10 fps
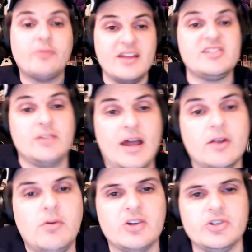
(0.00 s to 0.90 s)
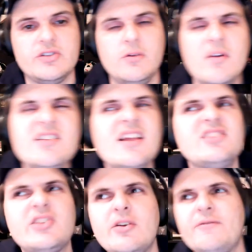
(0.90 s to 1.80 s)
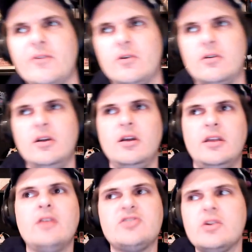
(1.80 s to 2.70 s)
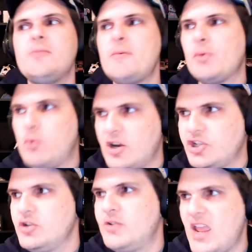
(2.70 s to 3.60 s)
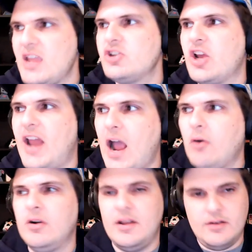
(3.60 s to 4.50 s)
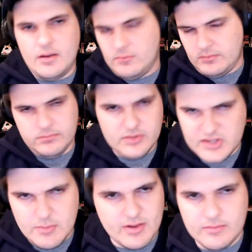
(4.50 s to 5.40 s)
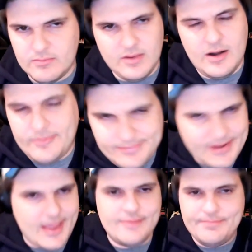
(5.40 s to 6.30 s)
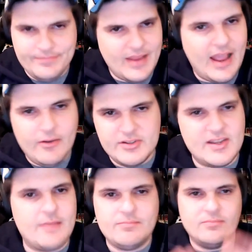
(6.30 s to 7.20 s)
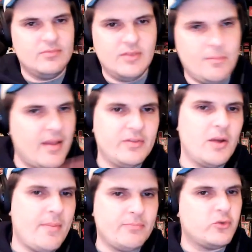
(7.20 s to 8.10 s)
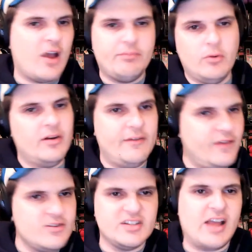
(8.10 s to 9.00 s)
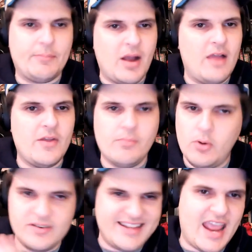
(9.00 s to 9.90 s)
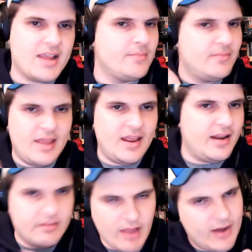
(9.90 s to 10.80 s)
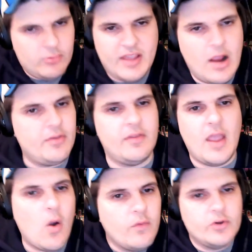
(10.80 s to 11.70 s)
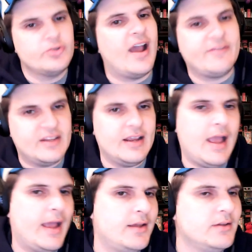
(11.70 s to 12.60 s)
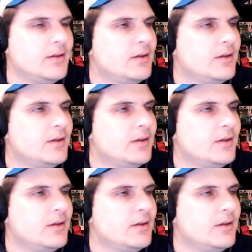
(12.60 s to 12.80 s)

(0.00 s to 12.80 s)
raised a lot of questions and wasn't necessarily for, you know, certainly people questioned taking Jet Howard and, and we'll see what, you know, again, I always say the, their draft board, if he's the top guy on their board, take him. It, I don't care that they overdrafted a guy.